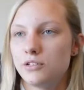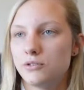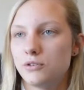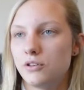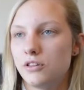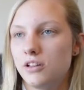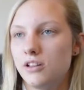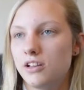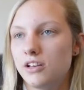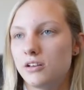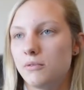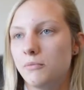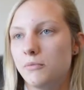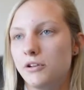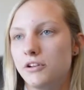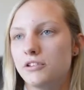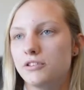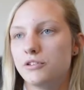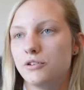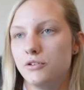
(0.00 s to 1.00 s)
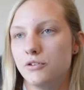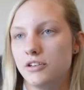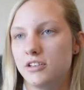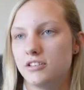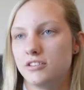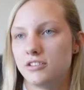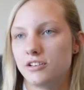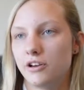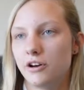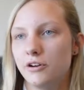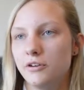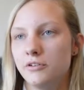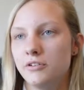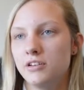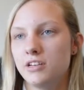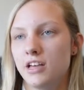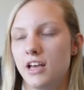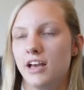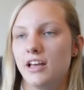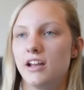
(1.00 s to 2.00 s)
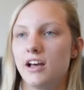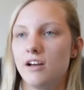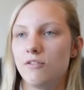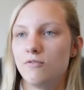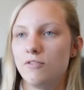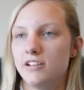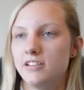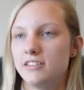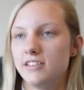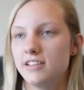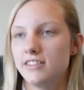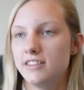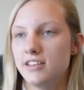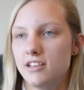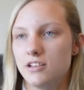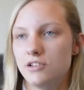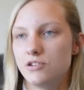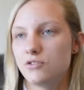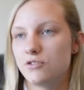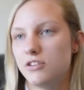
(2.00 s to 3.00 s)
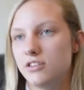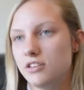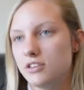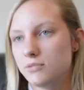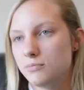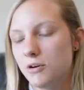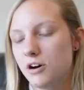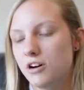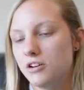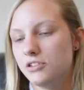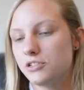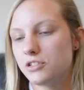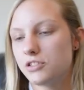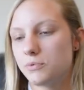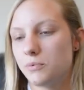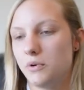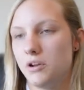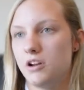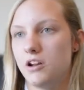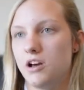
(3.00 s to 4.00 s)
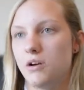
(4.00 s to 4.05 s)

I tore the ligament 2 years ago, and I redid the injury this March when